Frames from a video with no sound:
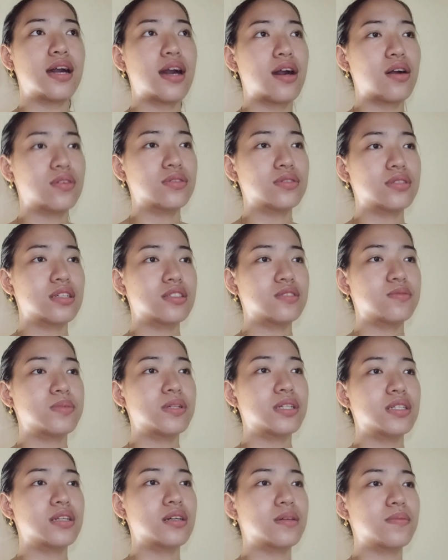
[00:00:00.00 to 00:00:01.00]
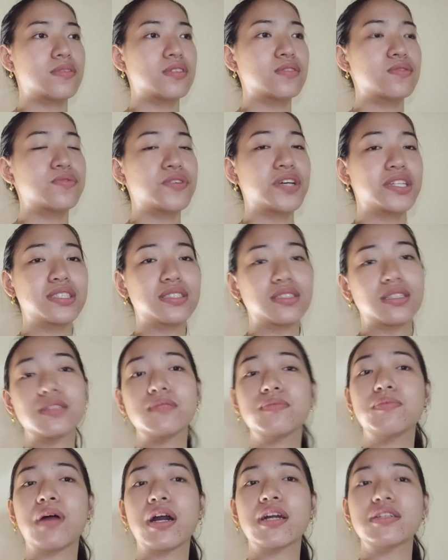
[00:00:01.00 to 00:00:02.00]
house has been
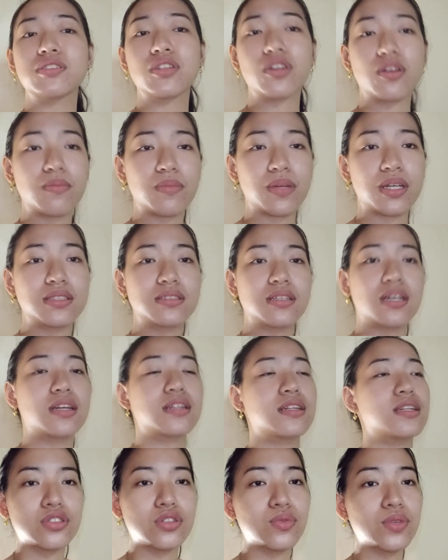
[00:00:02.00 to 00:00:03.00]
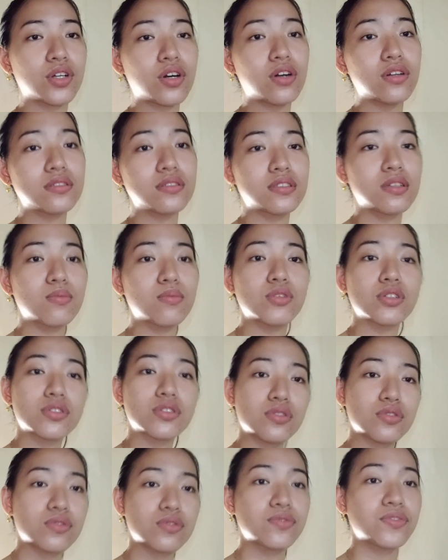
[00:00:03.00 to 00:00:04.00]
infested by termites, and so we called someone
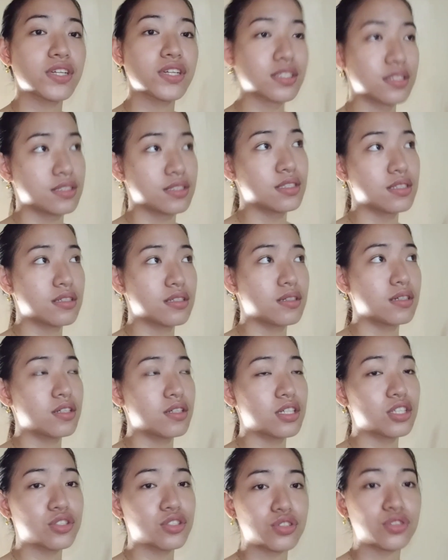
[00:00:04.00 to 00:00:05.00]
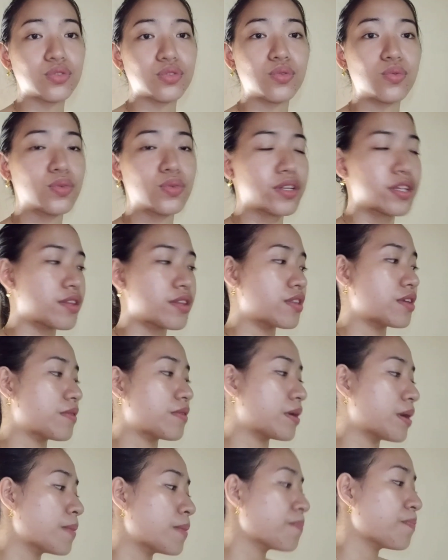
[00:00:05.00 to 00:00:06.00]
to fix the issue with
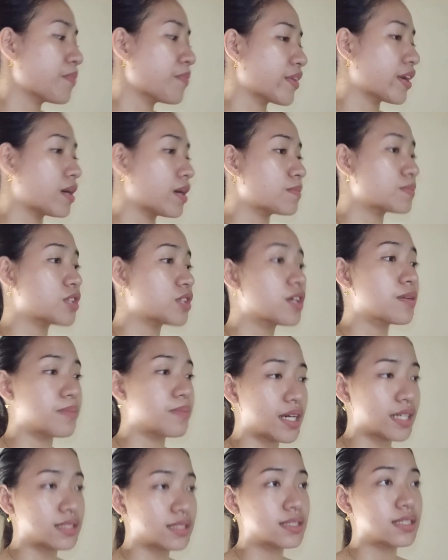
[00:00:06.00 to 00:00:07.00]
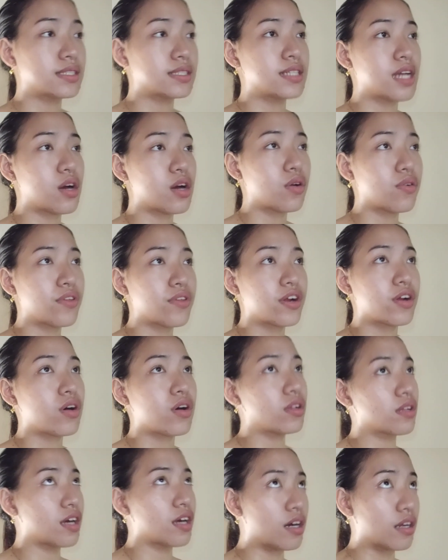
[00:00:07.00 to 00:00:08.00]
the termites, and now they're
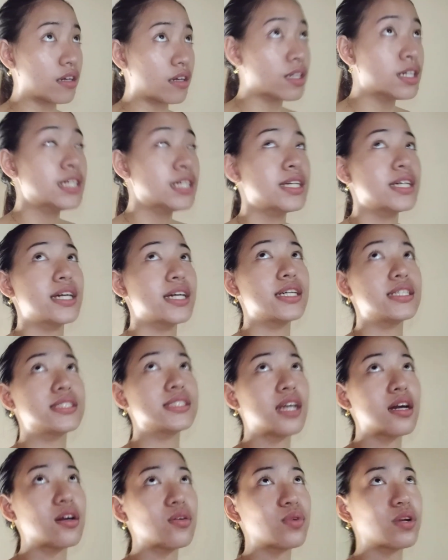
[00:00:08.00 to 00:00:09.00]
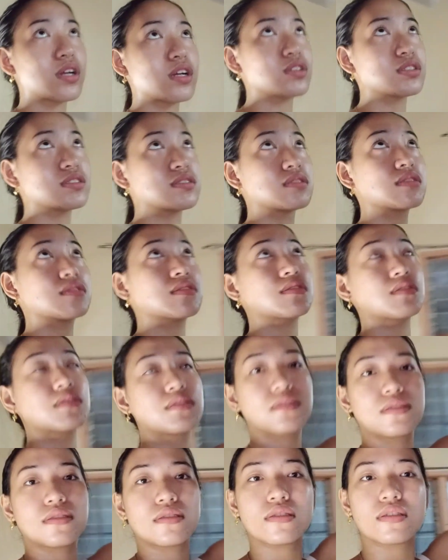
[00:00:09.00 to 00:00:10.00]
all gone. And now we're
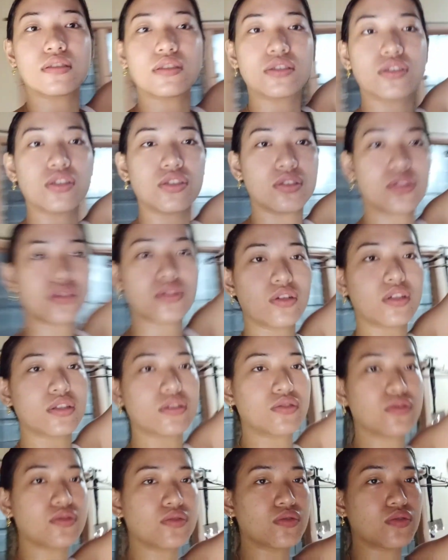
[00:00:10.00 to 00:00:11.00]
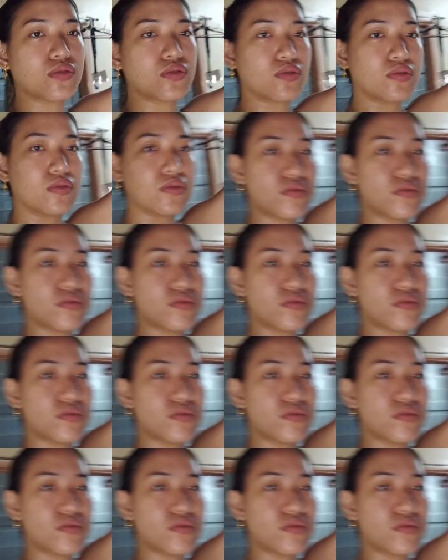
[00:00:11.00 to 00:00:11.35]
just going to